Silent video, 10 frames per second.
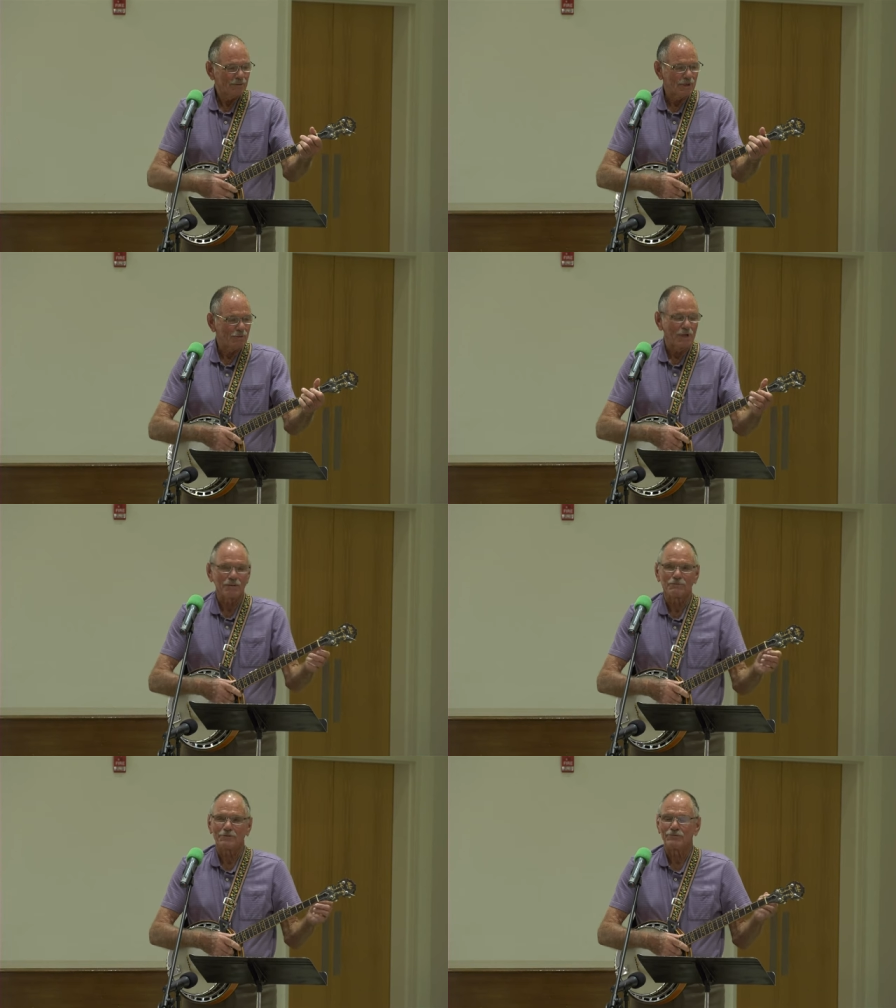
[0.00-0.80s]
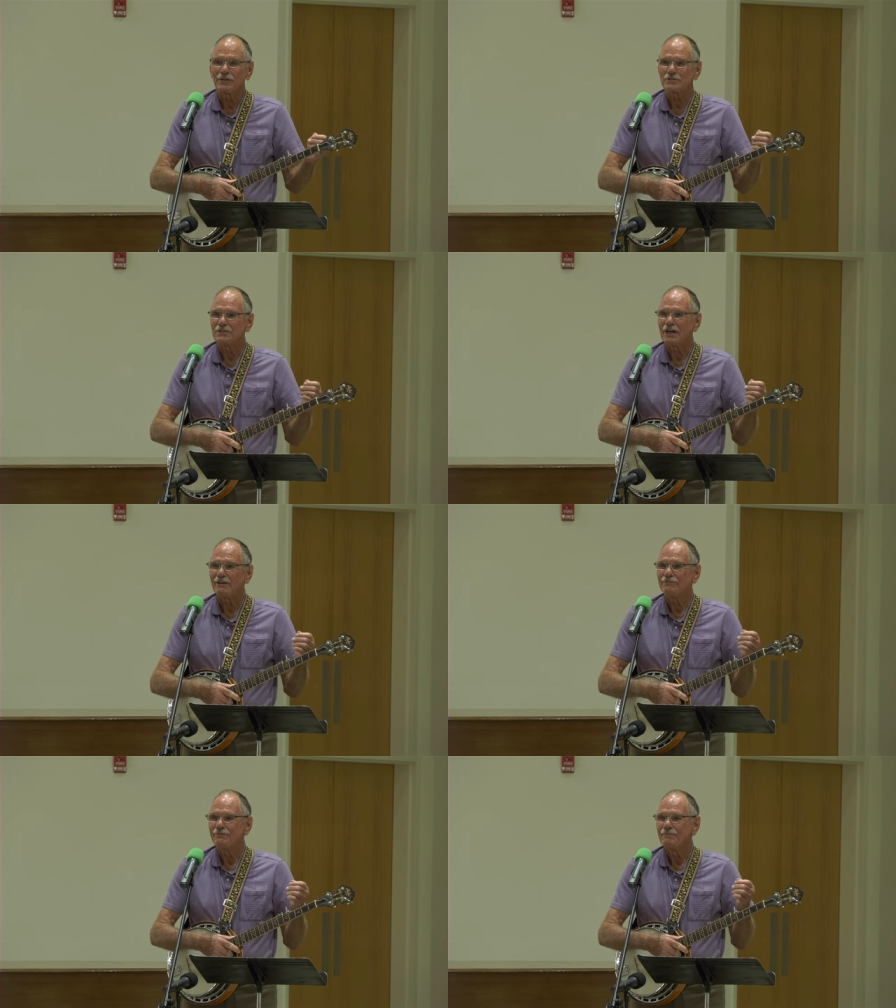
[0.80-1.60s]
well, the first
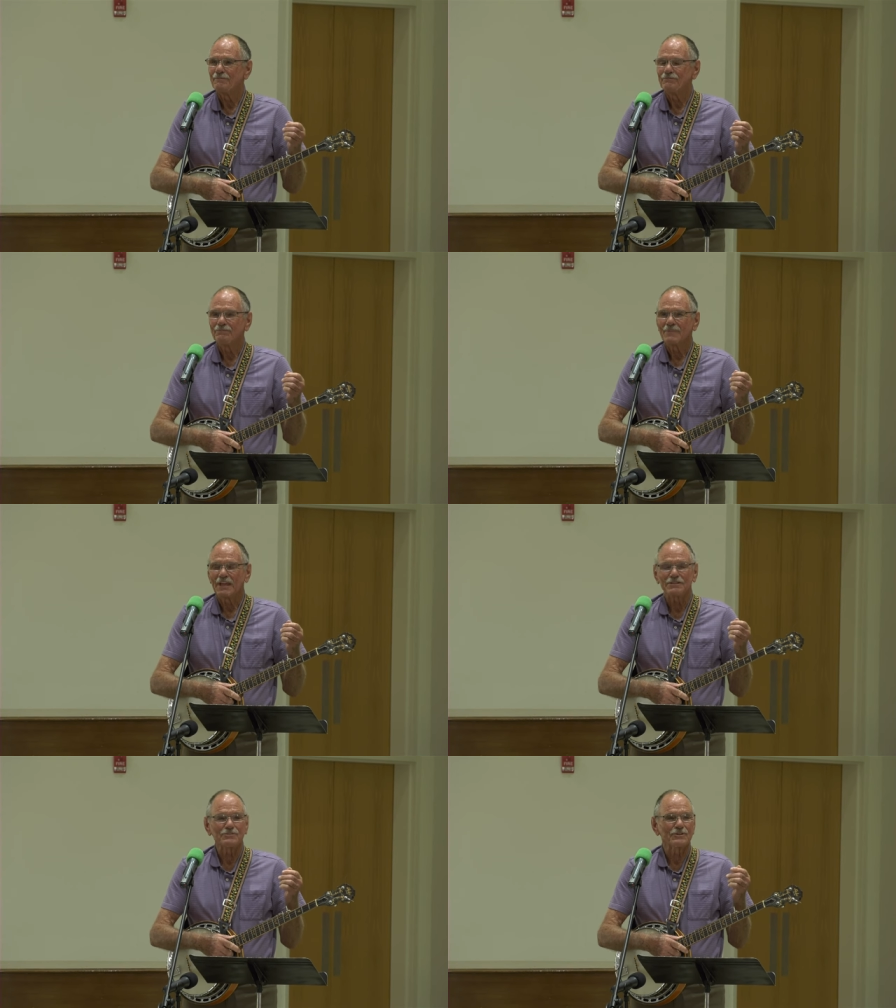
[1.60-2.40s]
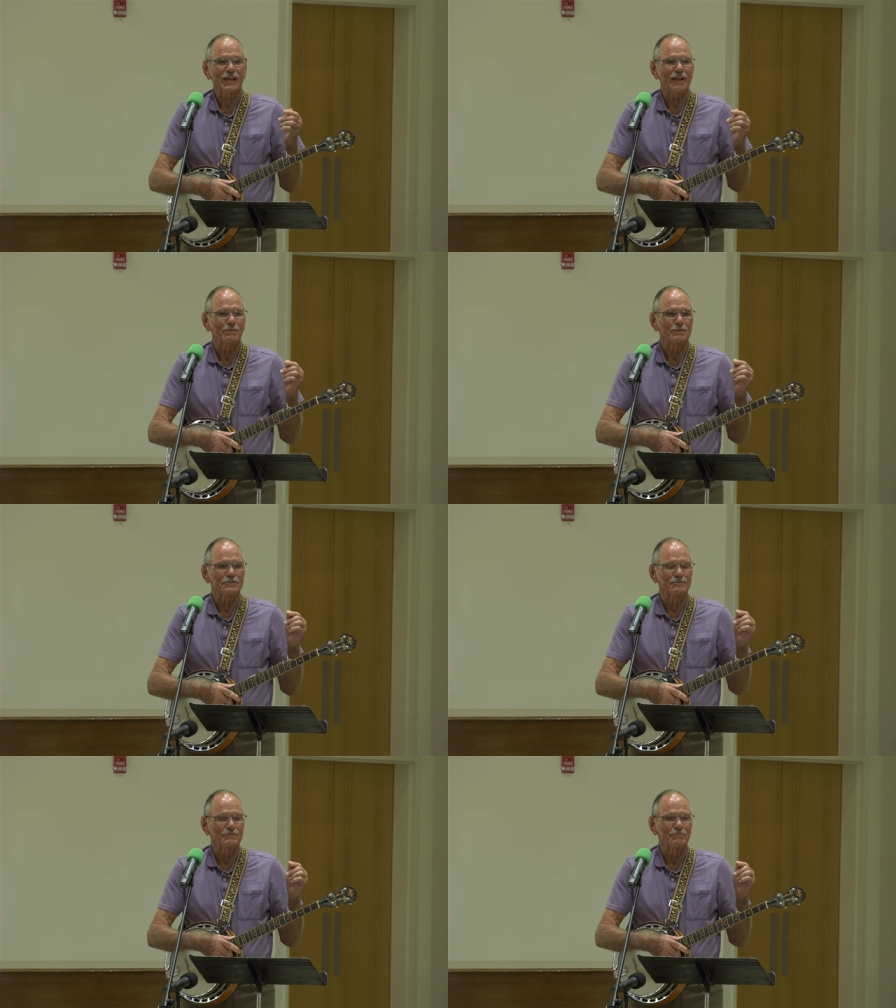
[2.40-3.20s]
off, yesterday I
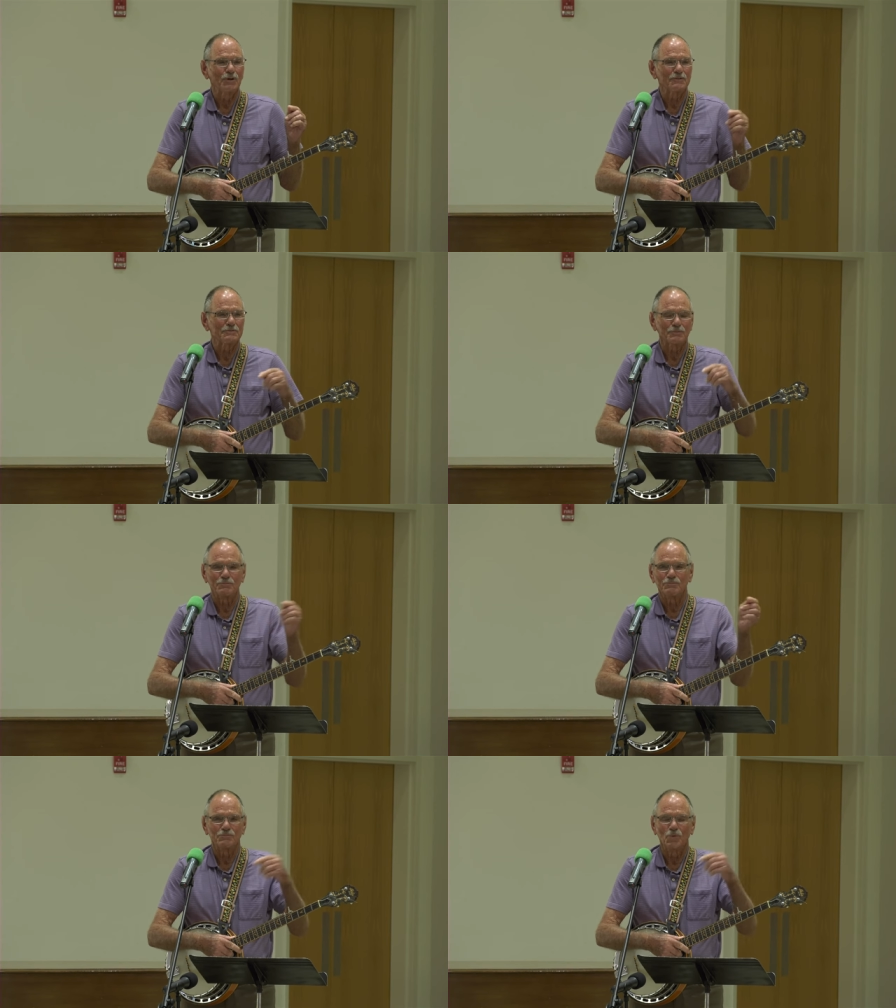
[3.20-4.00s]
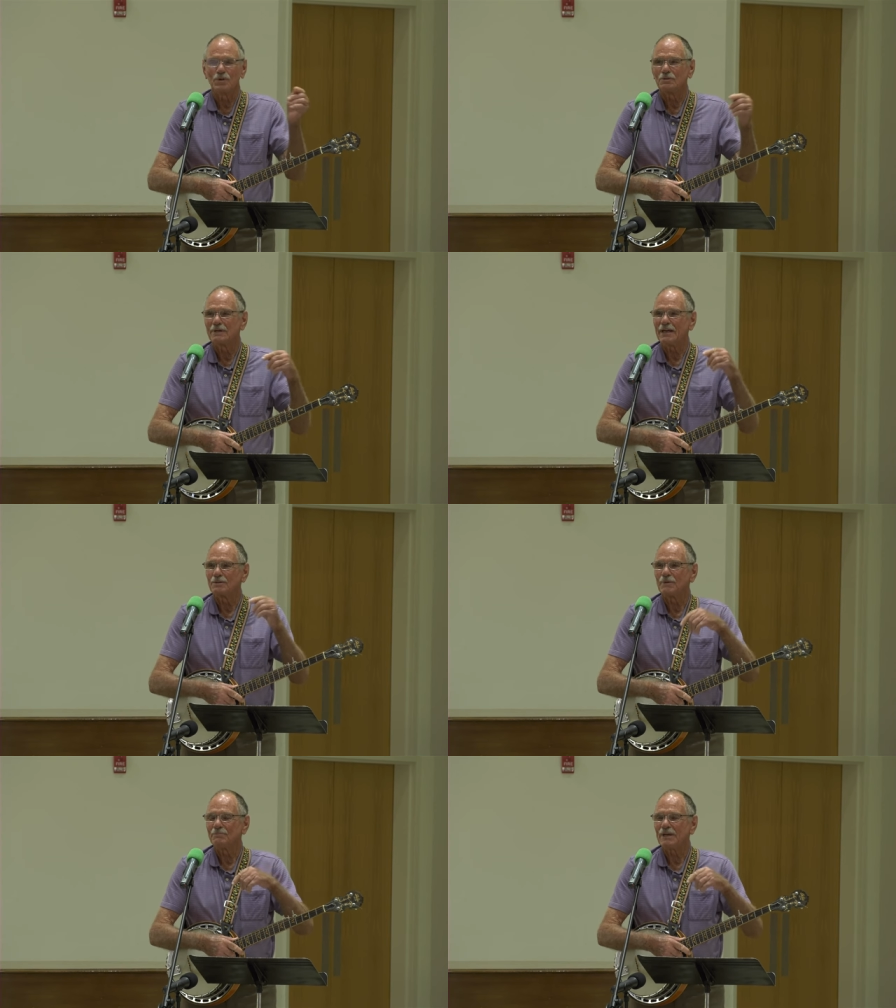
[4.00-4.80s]
was moving some wood around
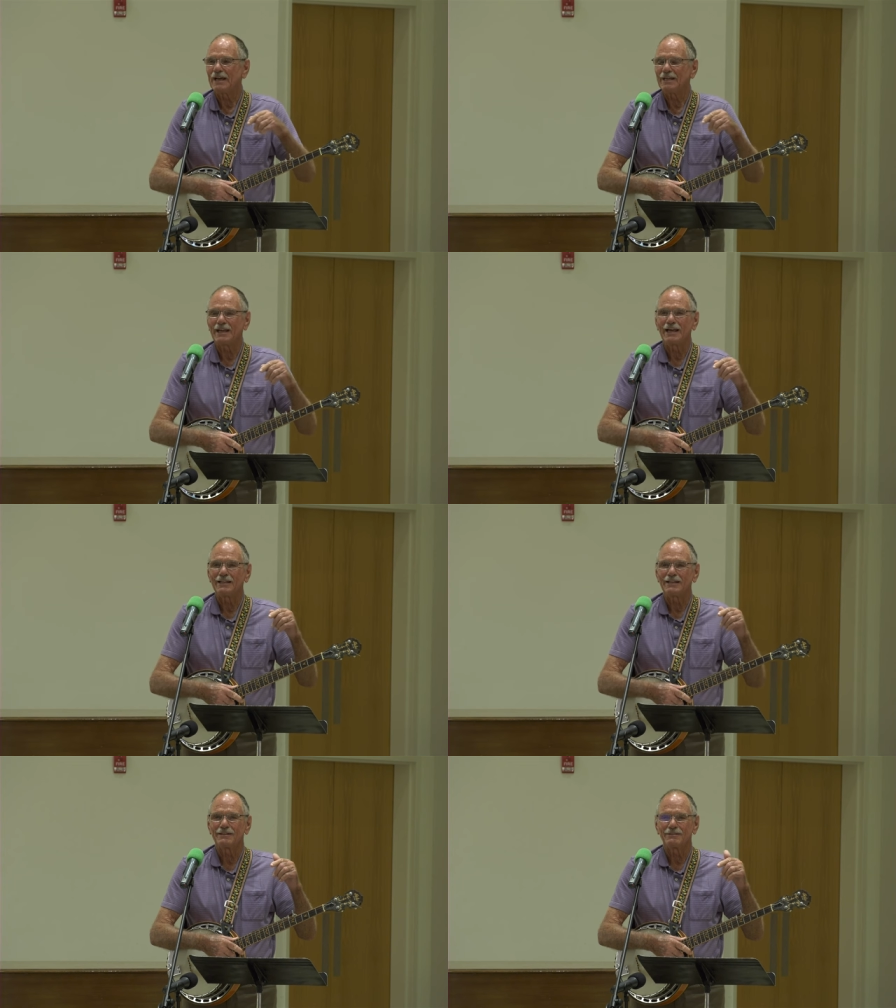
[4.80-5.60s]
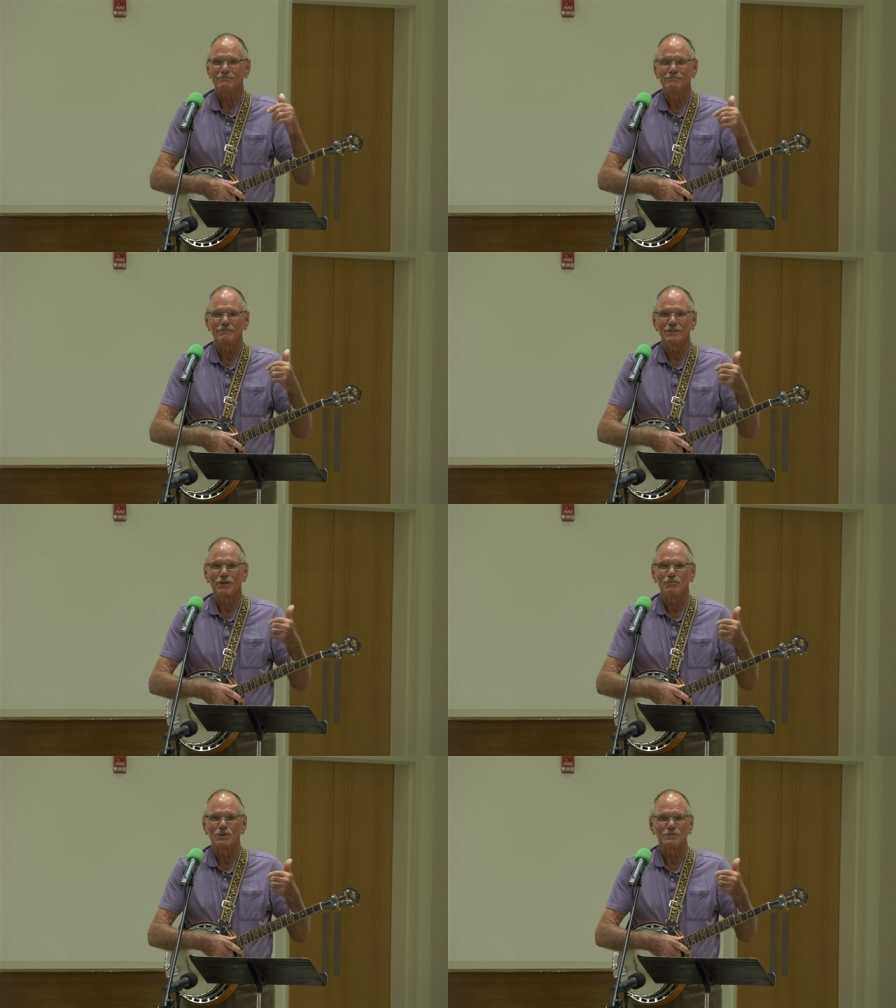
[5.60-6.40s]
in my back alley and
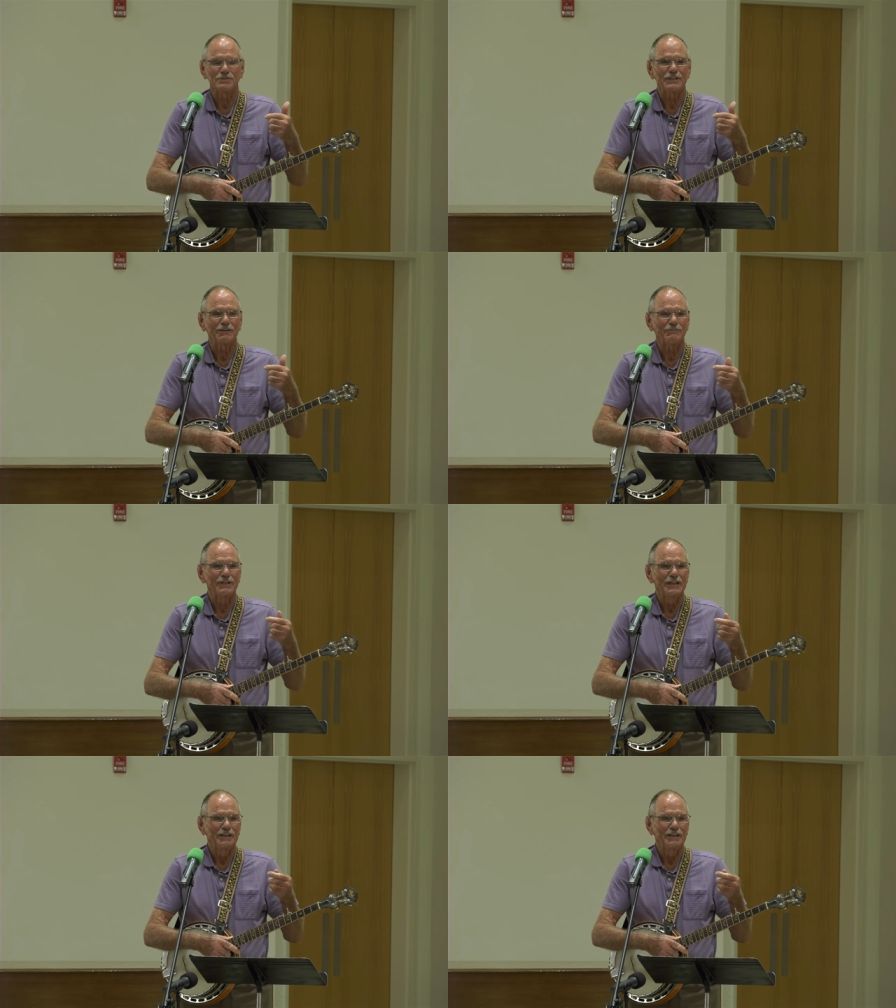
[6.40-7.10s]
lumber and stuff,